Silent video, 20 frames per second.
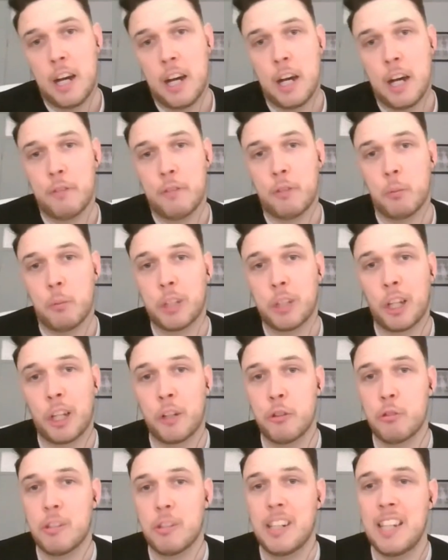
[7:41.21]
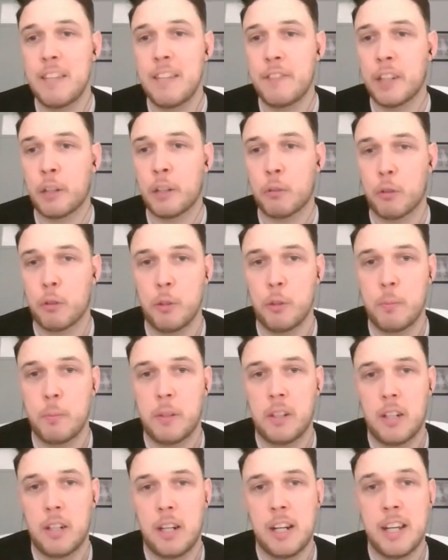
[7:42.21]
from Country Living Group
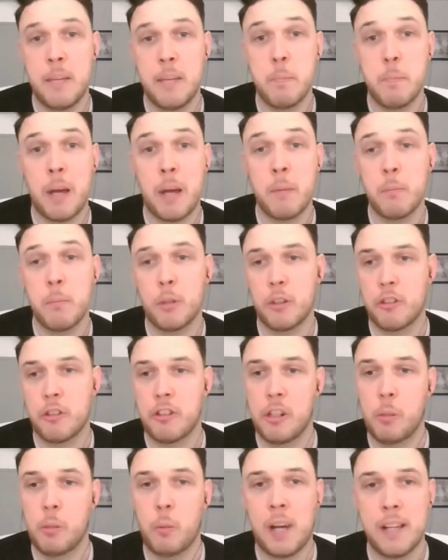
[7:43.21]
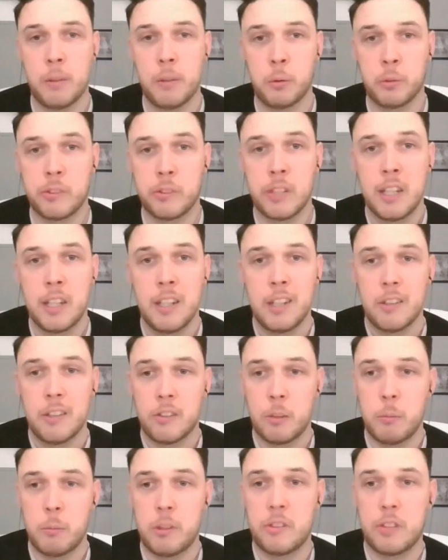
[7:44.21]
in Pembrokeshire, Wales.
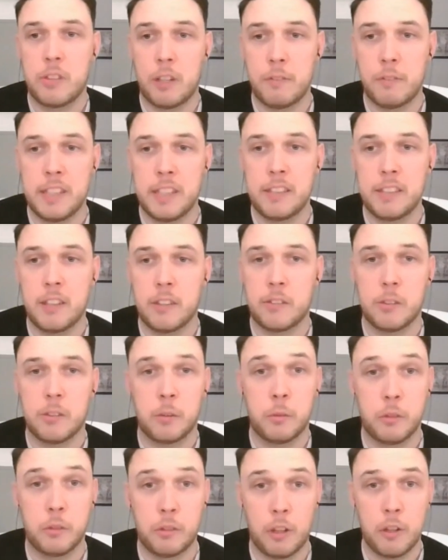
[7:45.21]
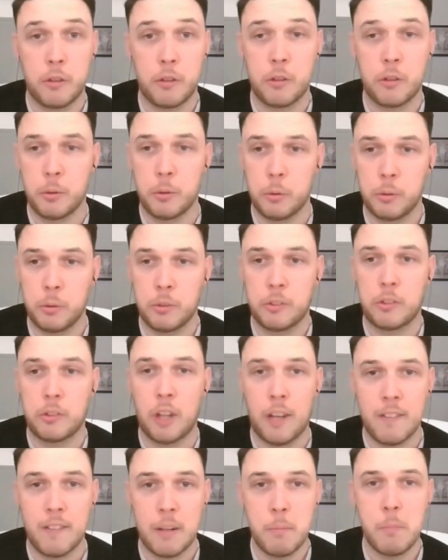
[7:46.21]
Some of the stuff he does on socials,
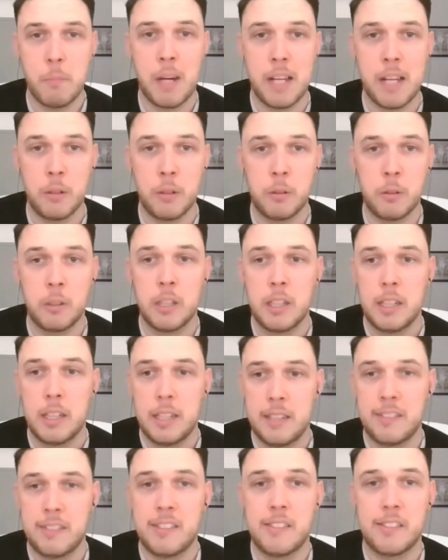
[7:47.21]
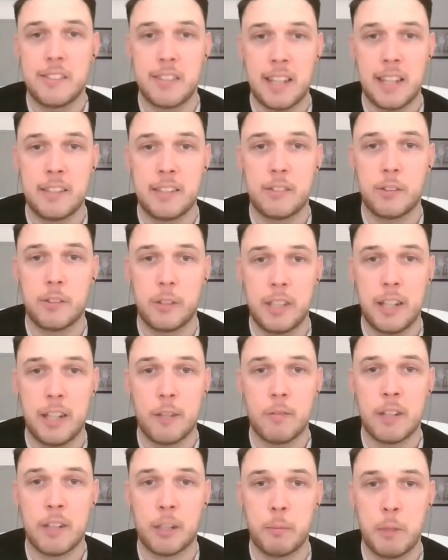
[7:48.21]
direct mail, is insane. So
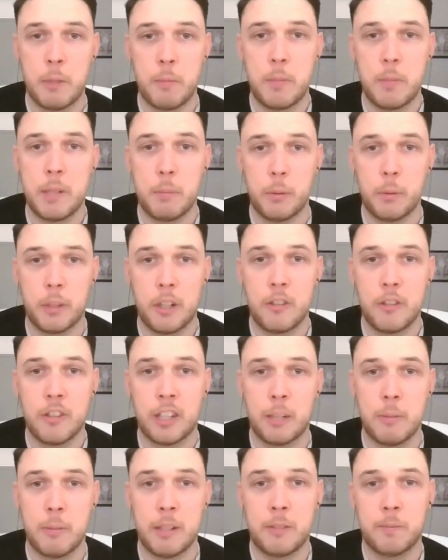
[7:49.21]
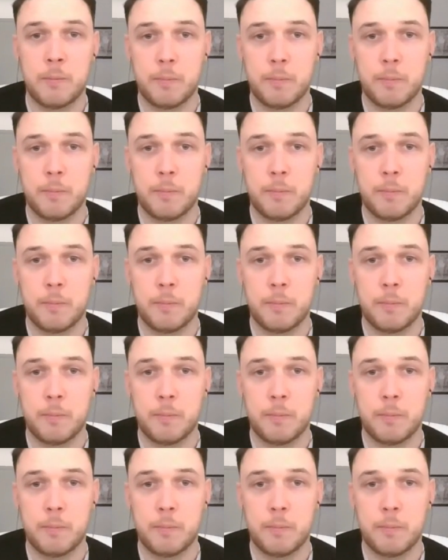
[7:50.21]
yeah, I'd recommend people go check him out.